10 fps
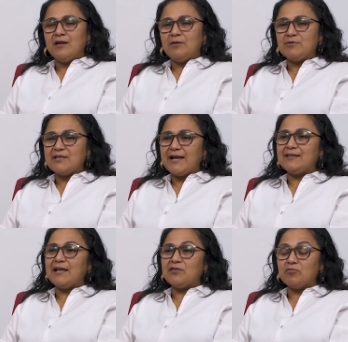It was
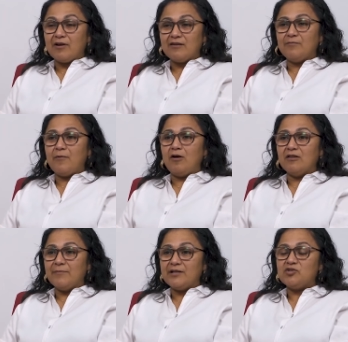like that throughout
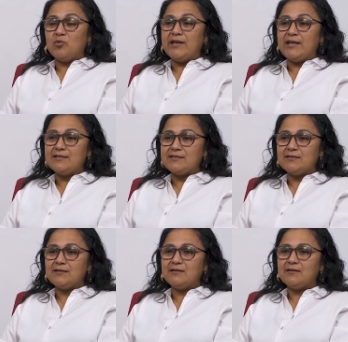all of my
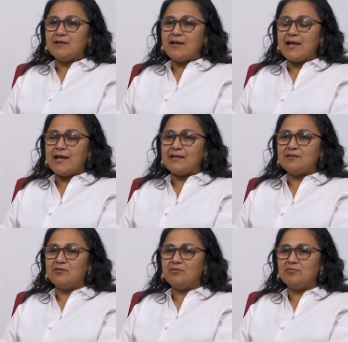20s.
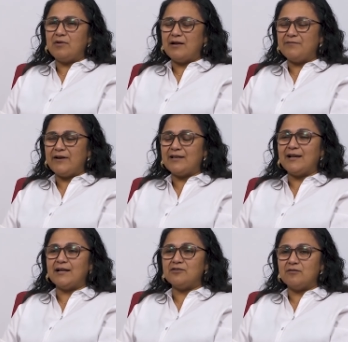And I finally
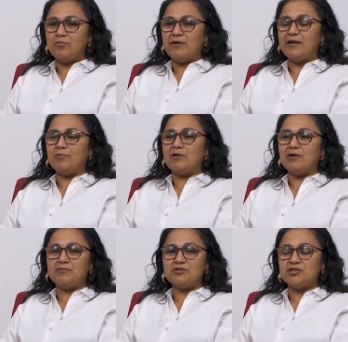got to the point where
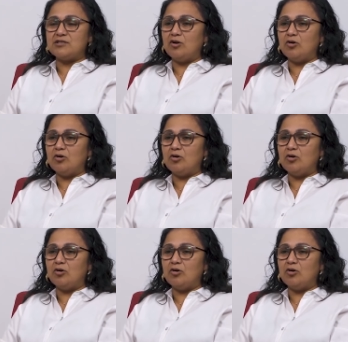I was just